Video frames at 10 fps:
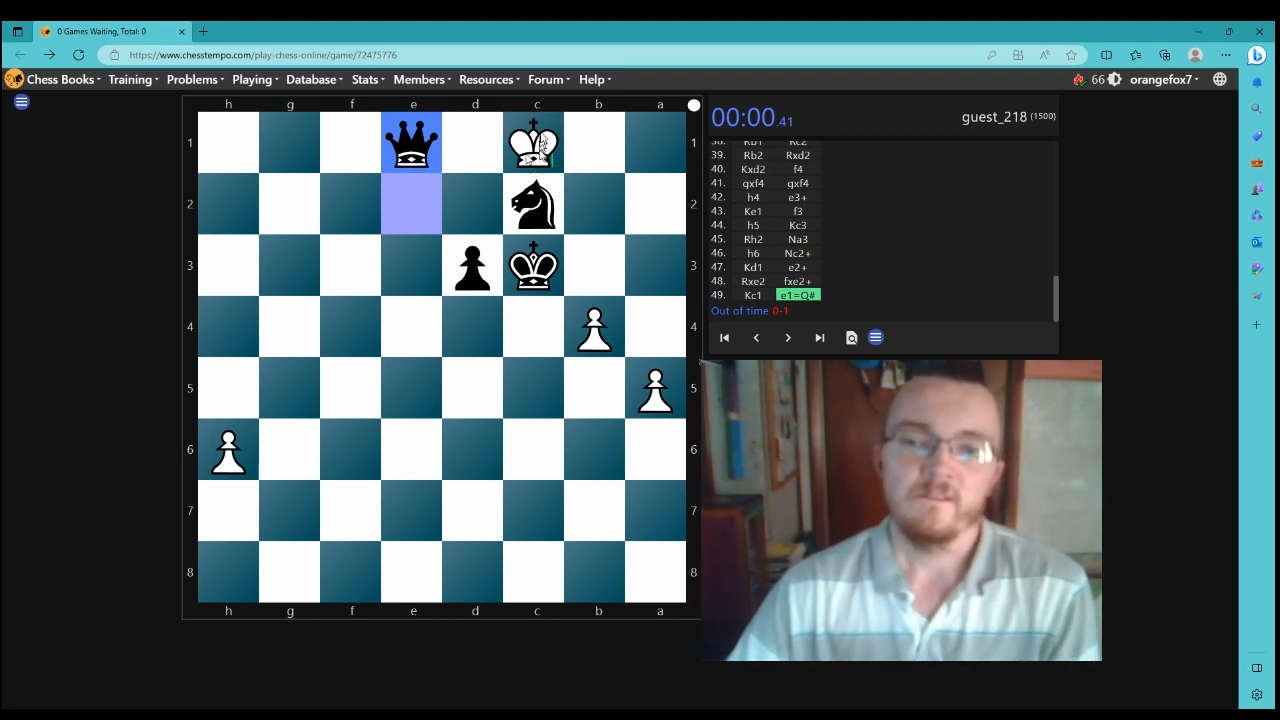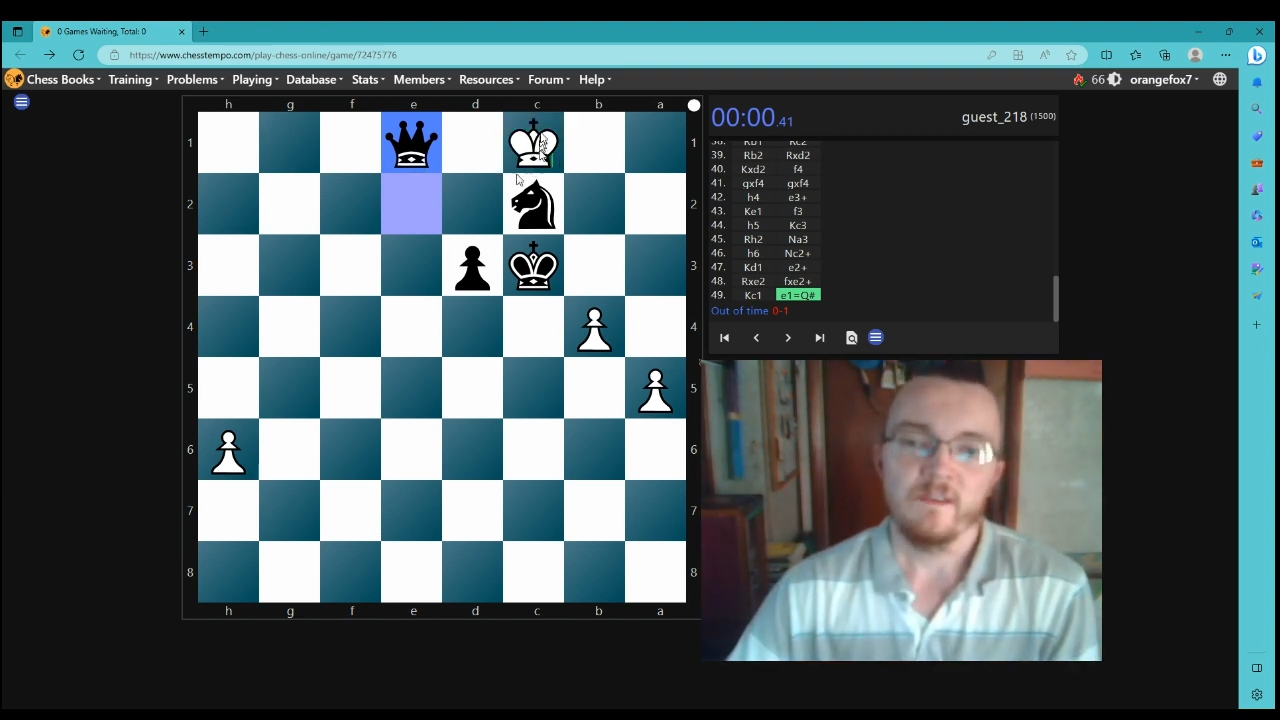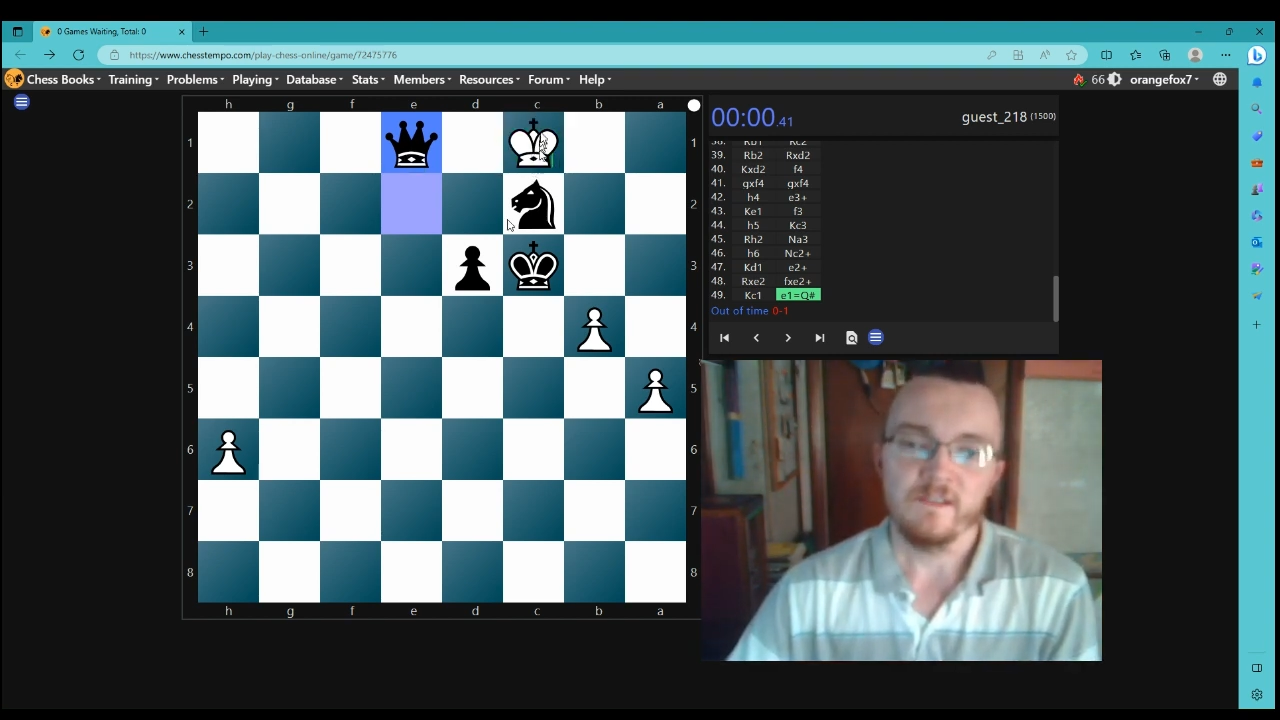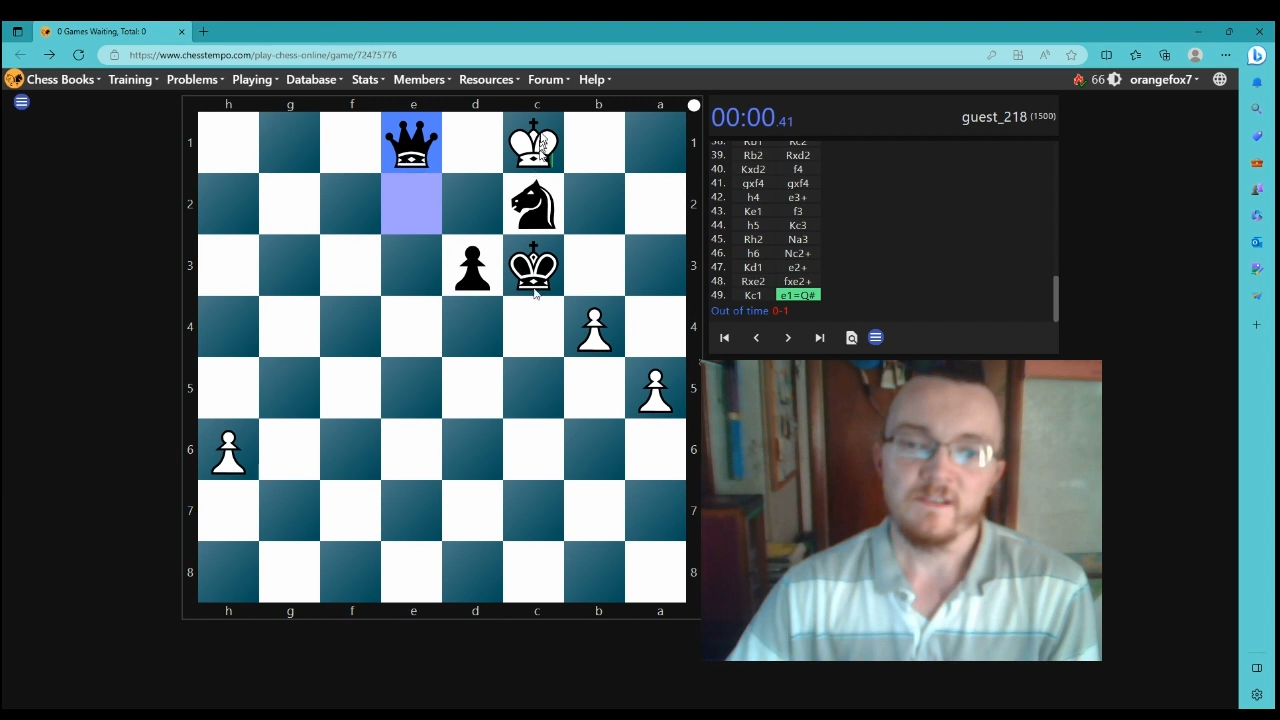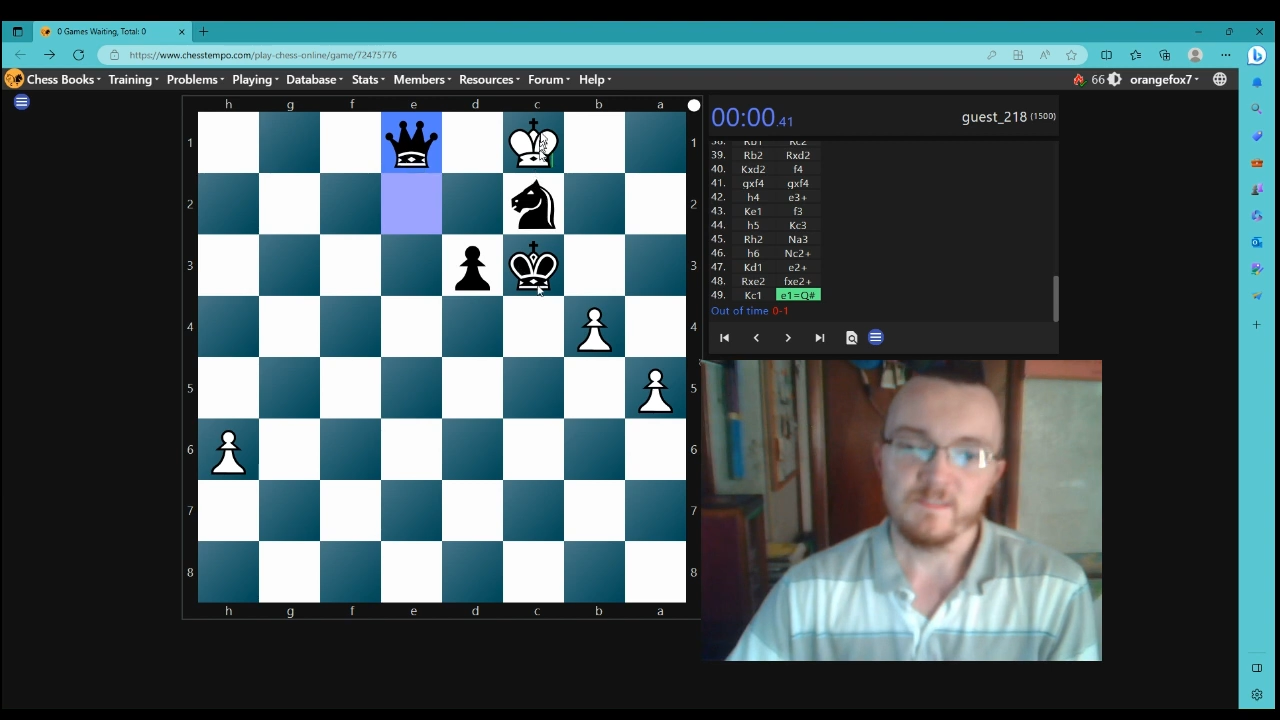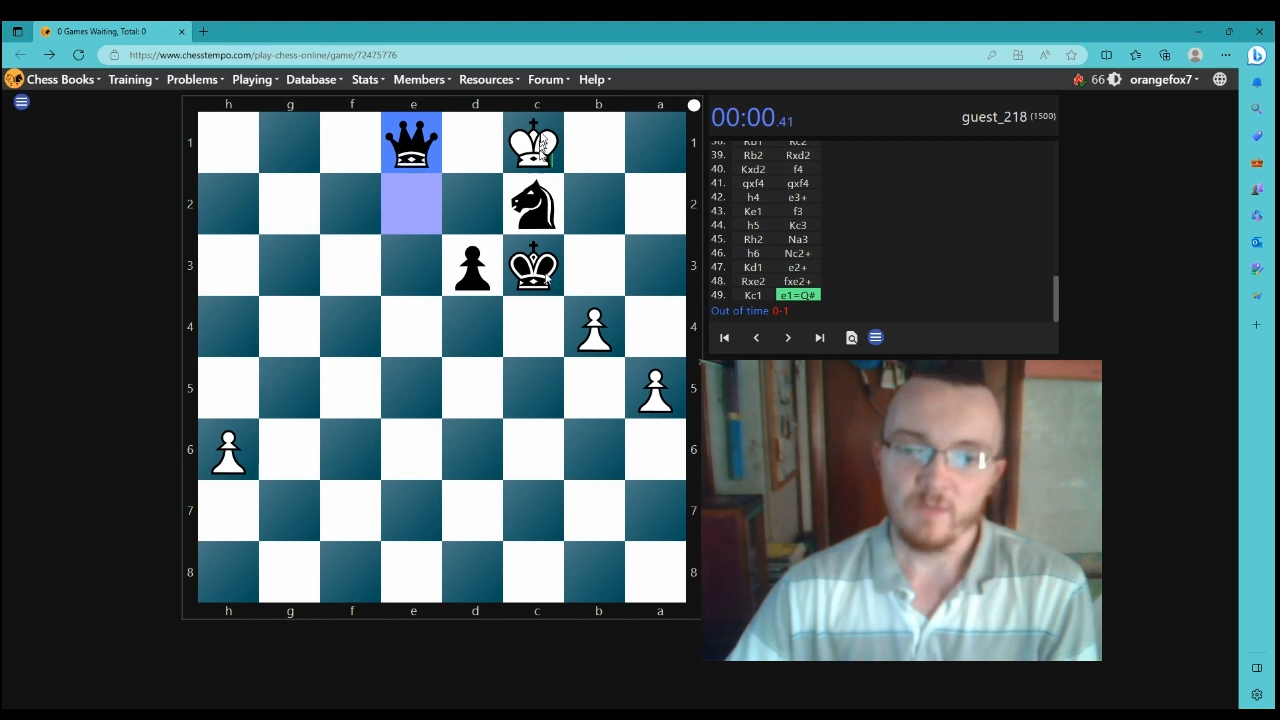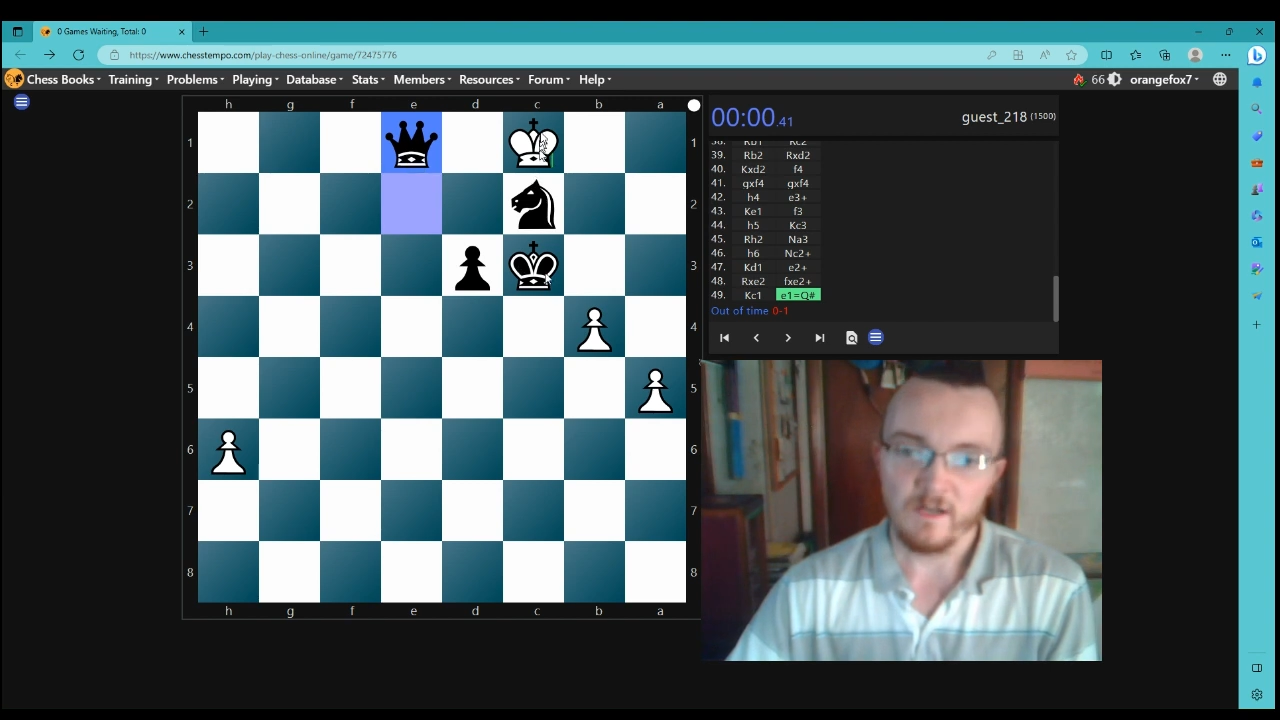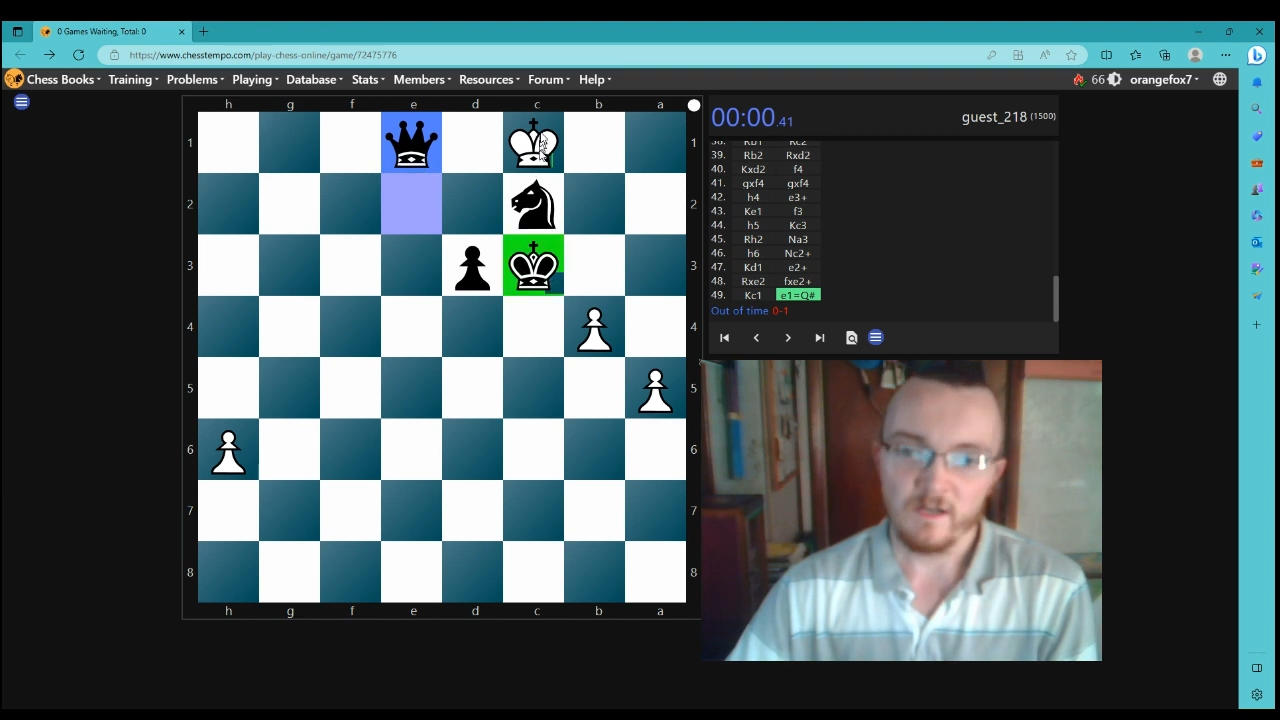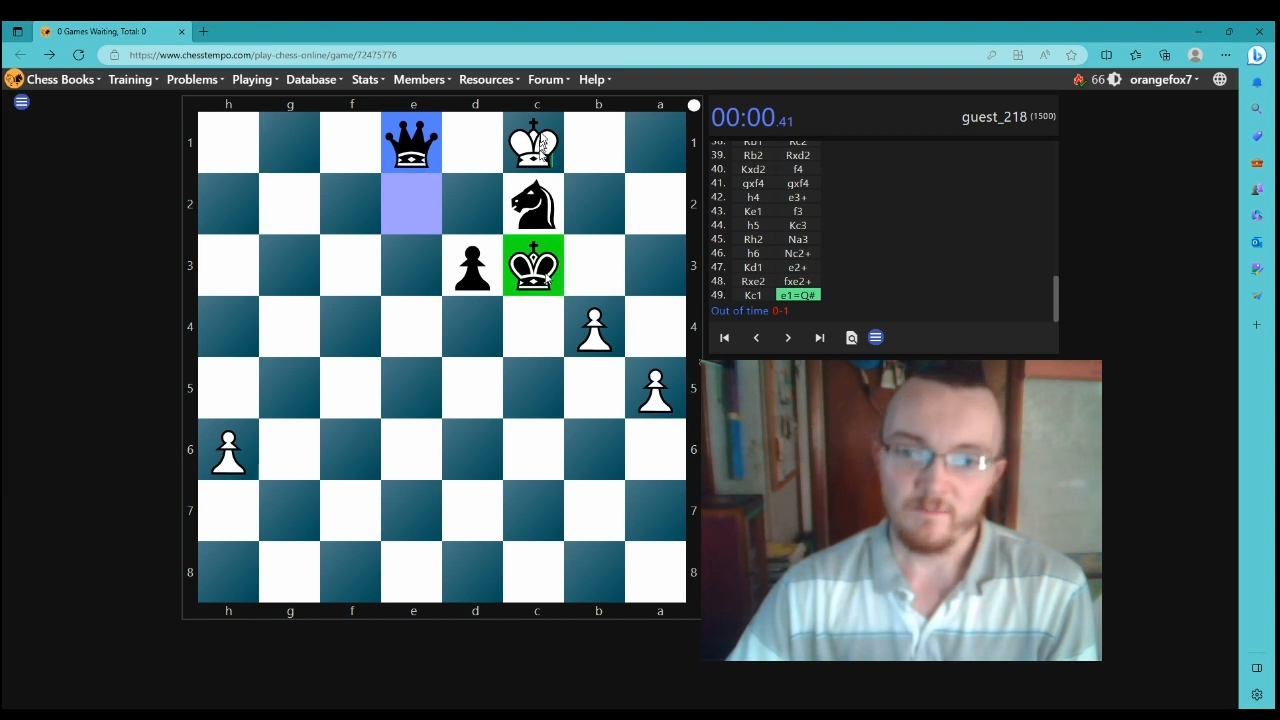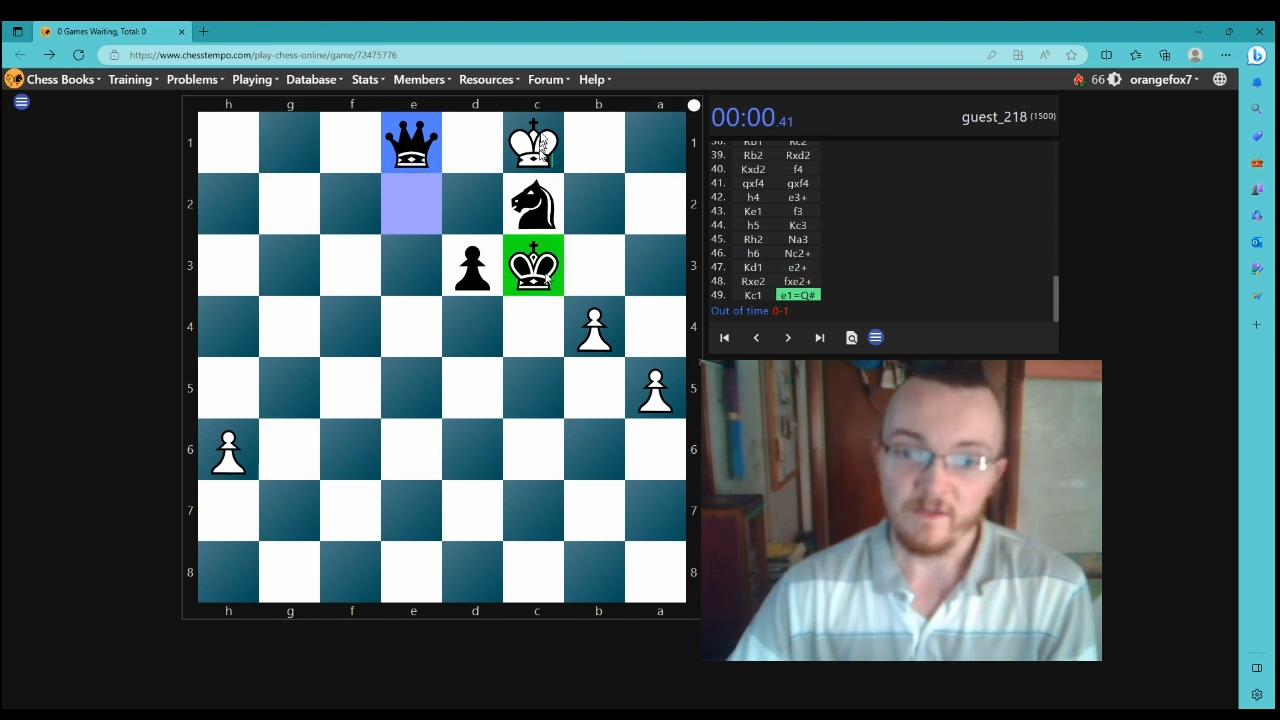the king's
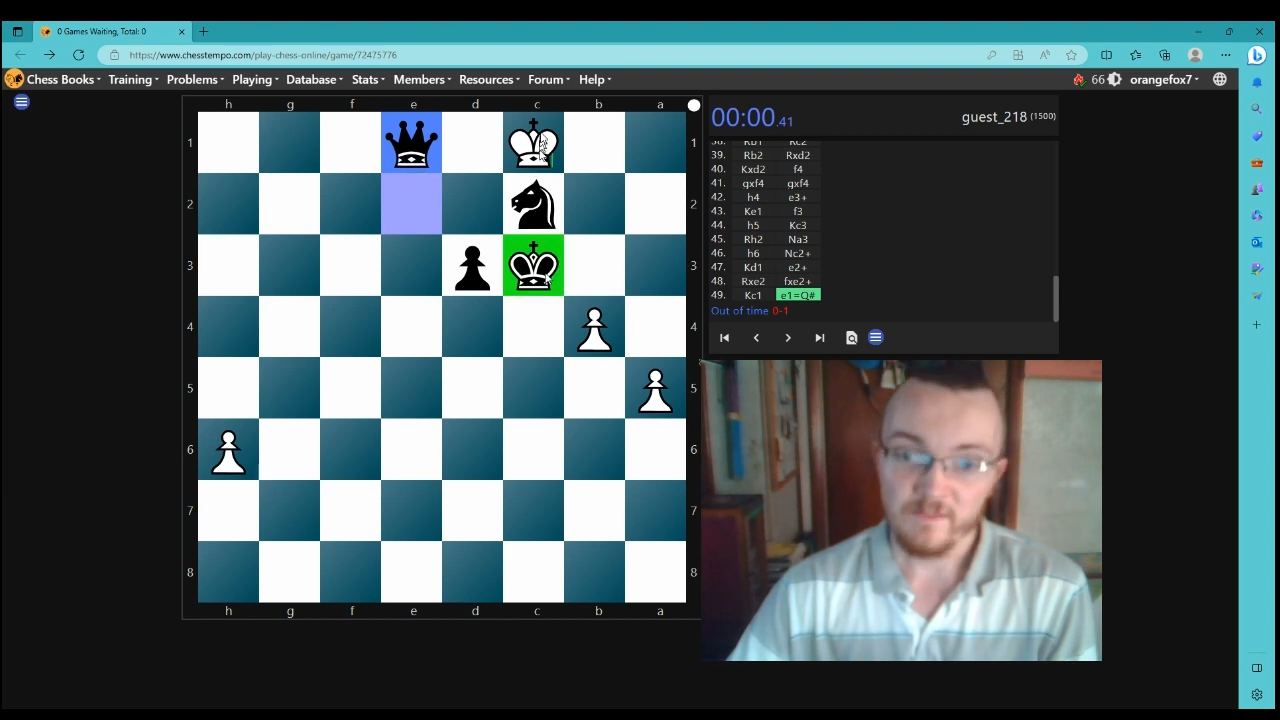blocked by